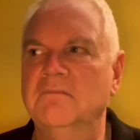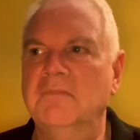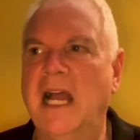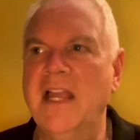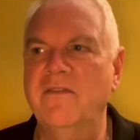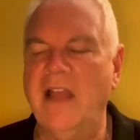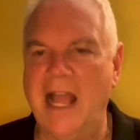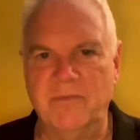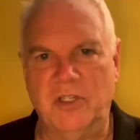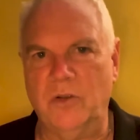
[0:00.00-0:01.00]
I have
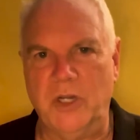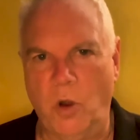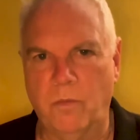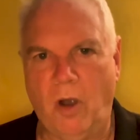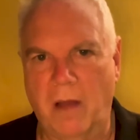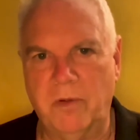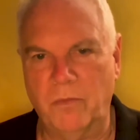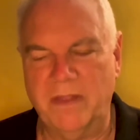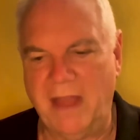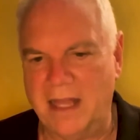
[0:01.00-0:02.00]
absolutely no problem
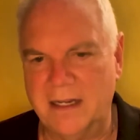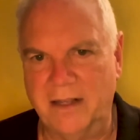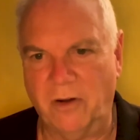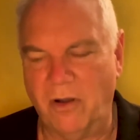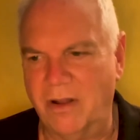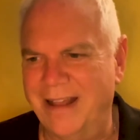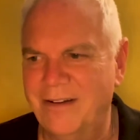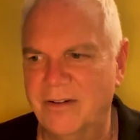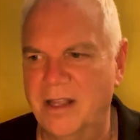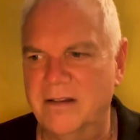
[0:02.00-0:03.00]
with that at all.
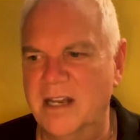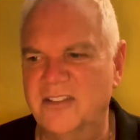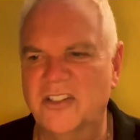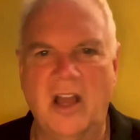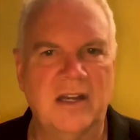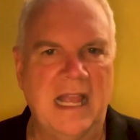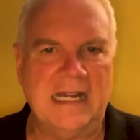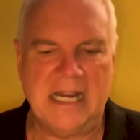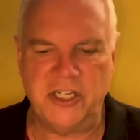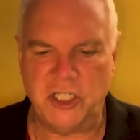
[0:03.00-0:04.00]
It's not an
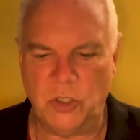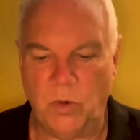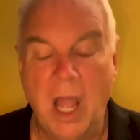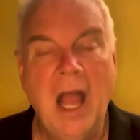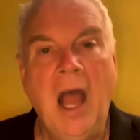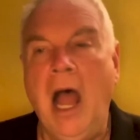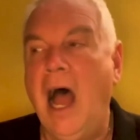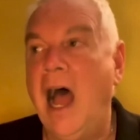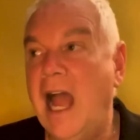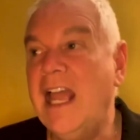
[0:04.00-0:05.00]
issue.
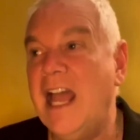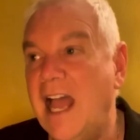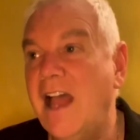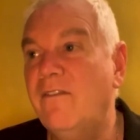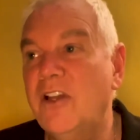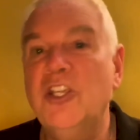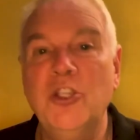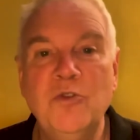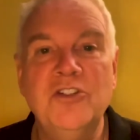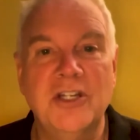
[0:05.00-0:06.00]
I have a
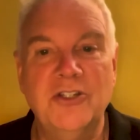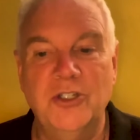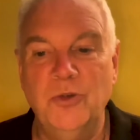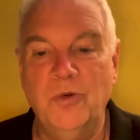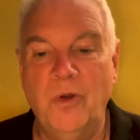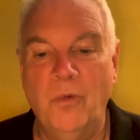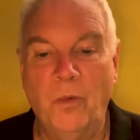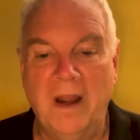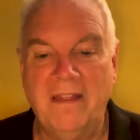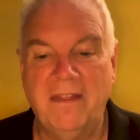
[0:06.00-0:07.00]
huge issue
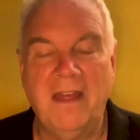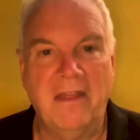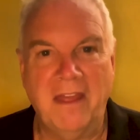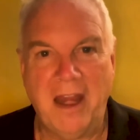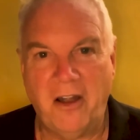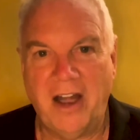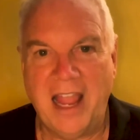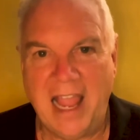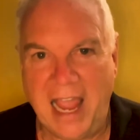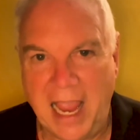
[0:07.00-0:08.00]
with their
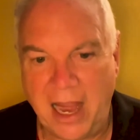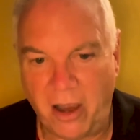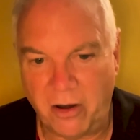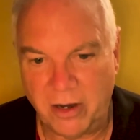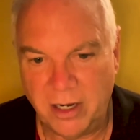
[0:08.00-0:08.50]
hair.